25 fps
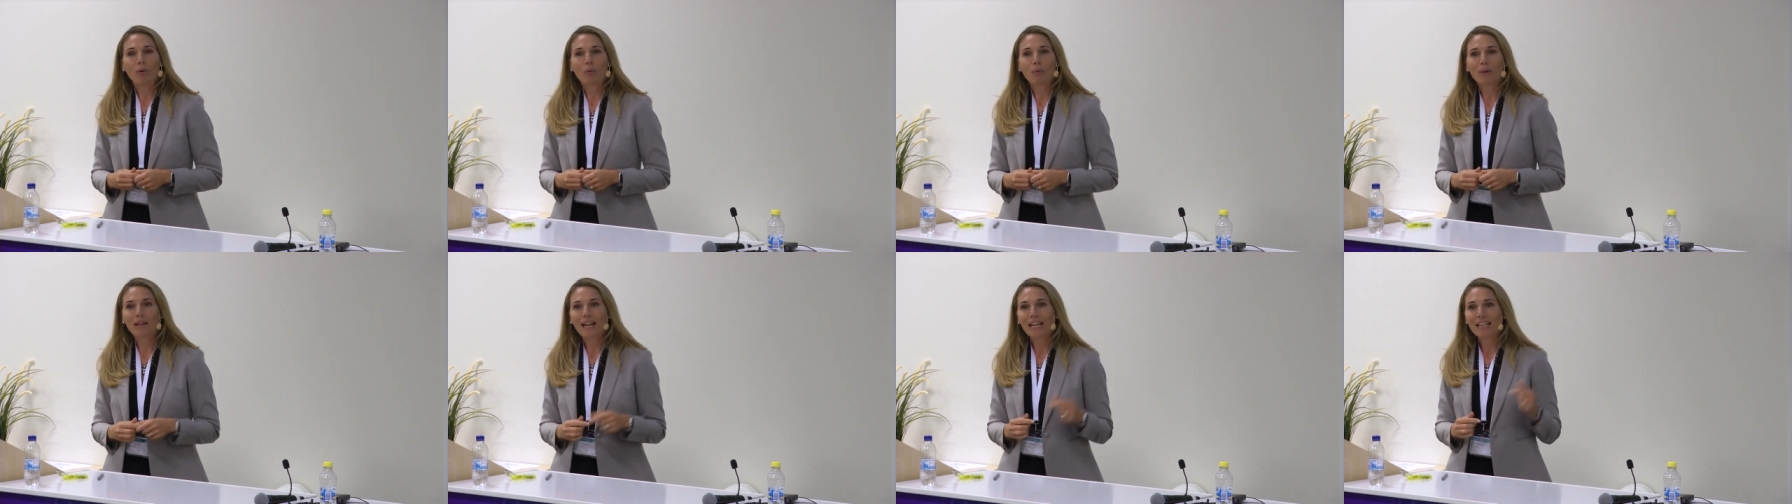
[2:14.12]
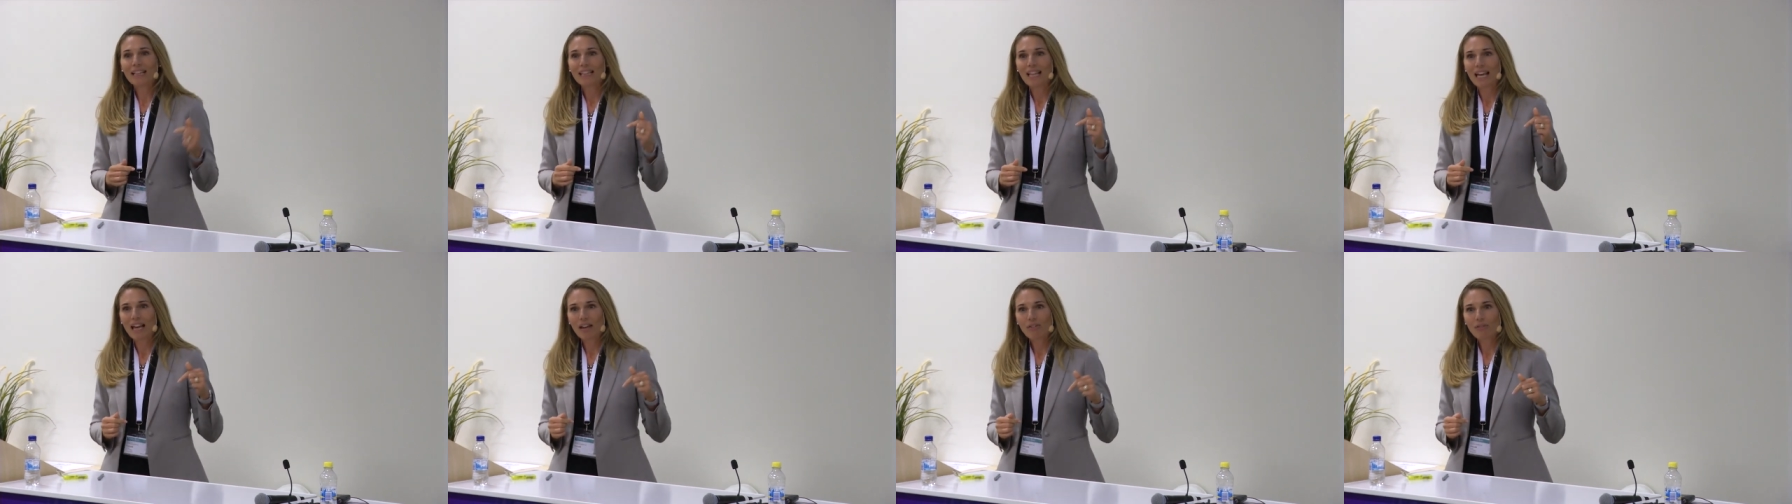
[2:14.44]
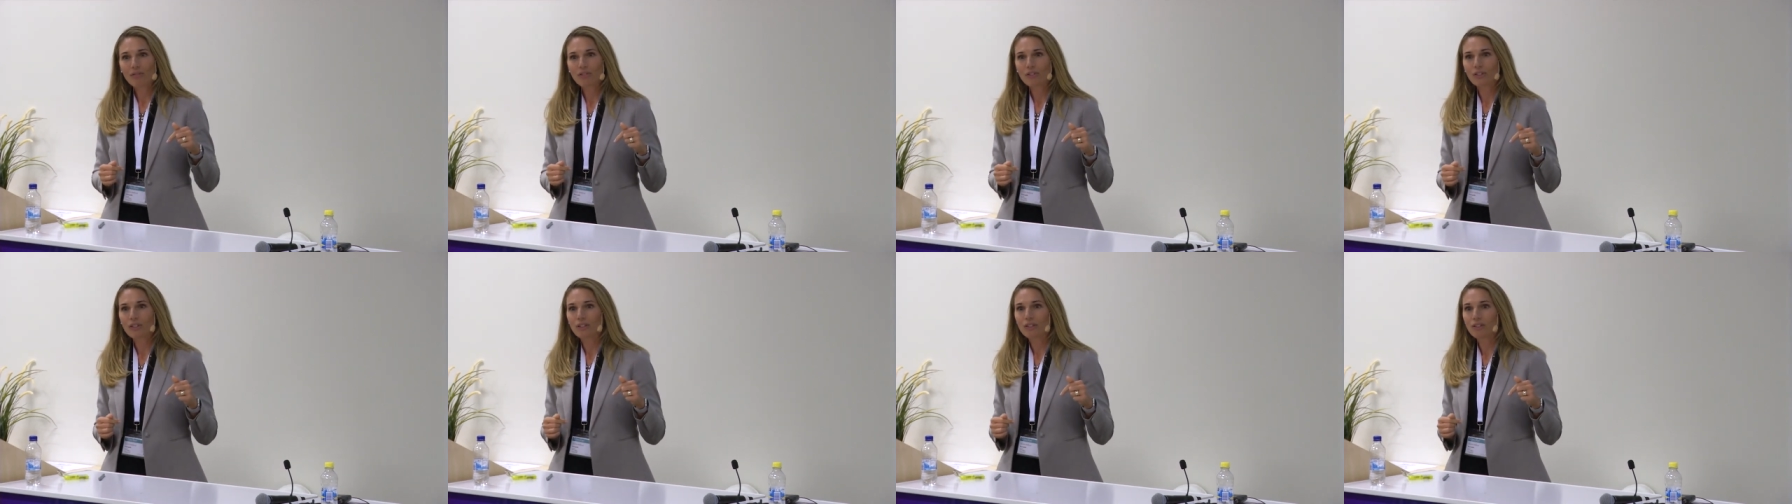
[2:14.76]
When I
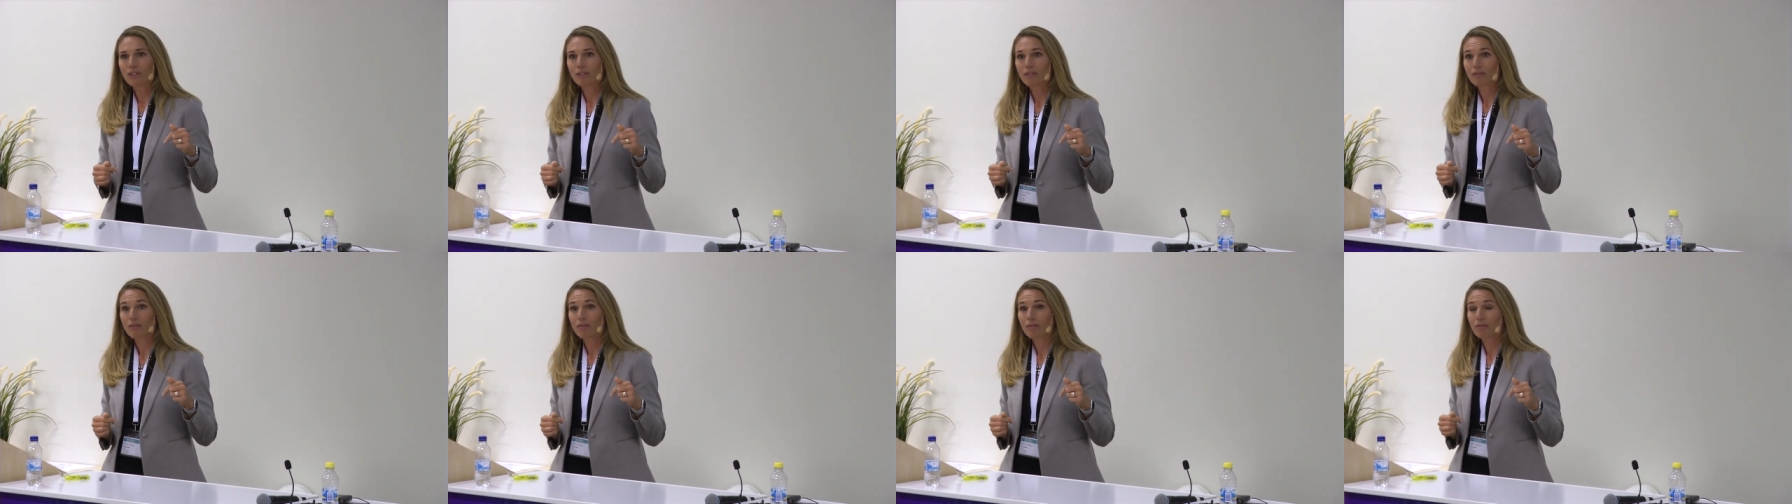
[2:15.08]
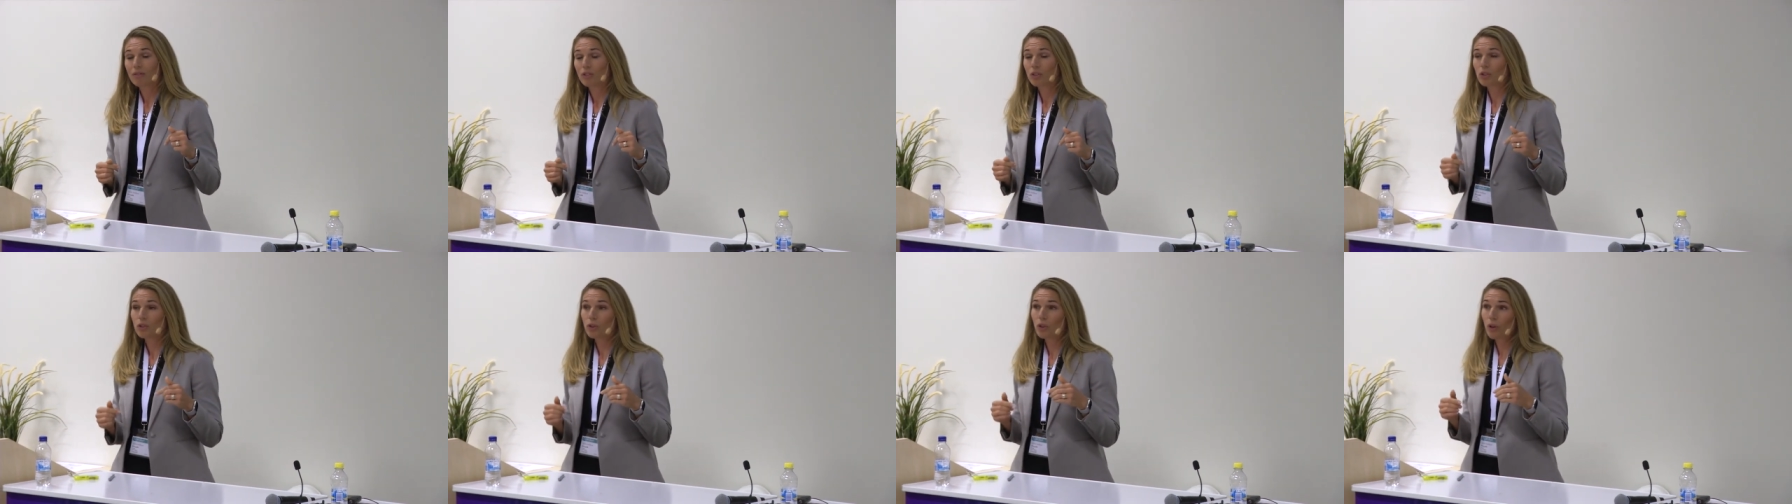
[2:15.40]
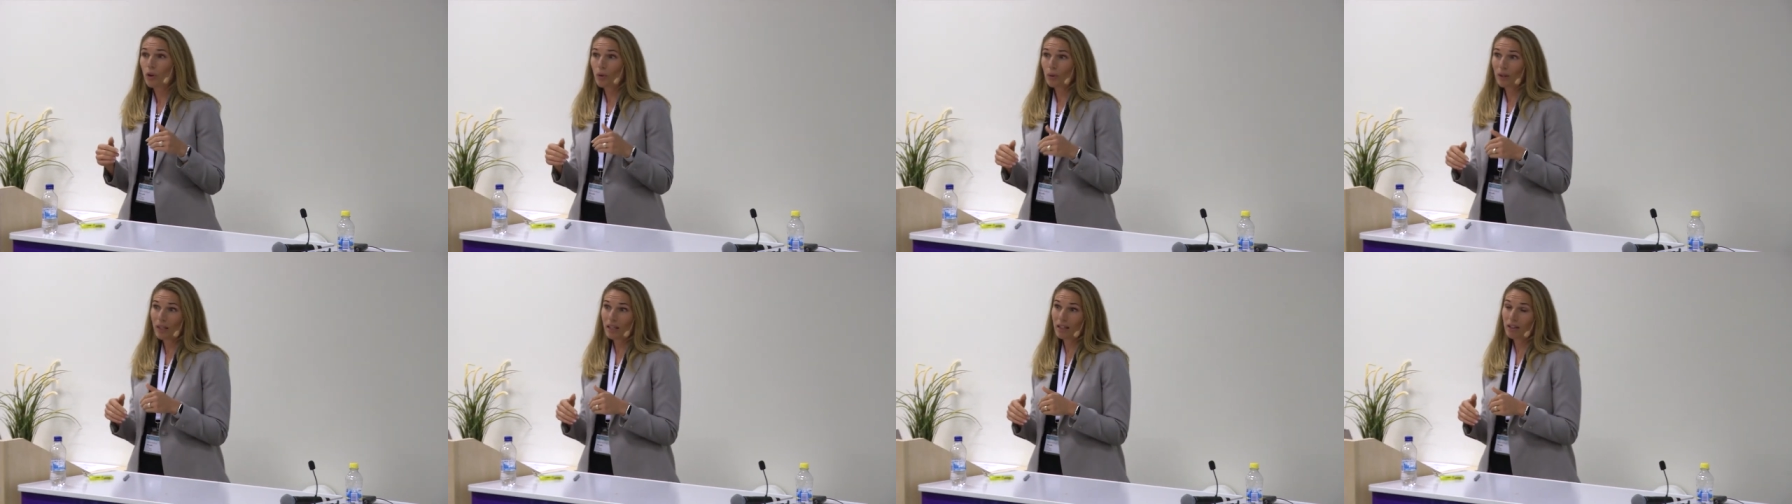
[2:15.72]
left to
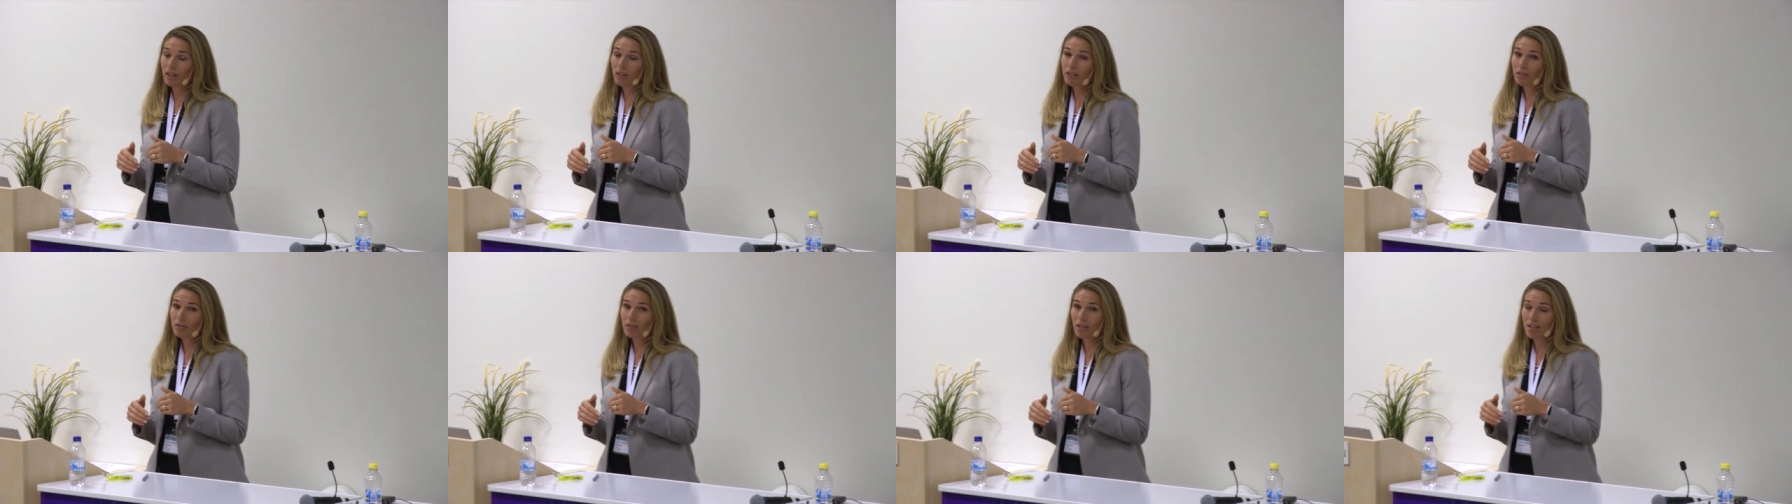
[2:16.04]
go here,